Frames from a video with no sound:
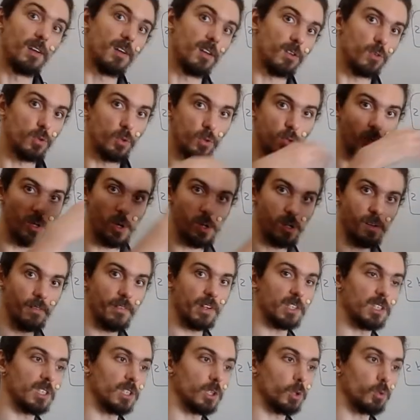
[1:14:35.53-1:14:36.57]
Do the
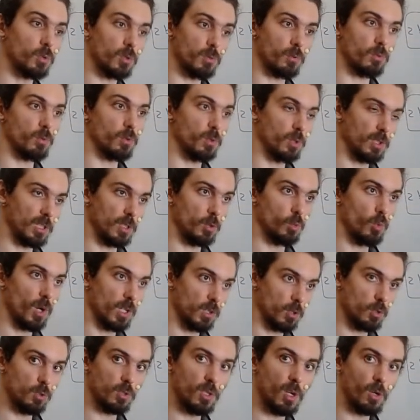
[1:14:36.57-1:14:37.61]
calculations with what you
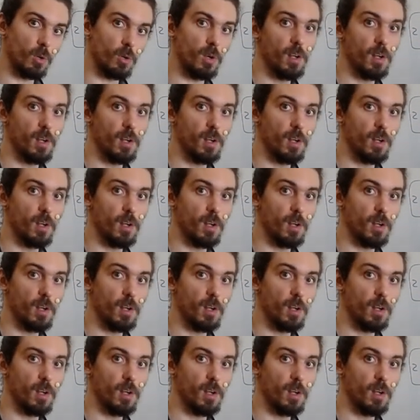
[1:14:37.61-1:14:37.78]
know,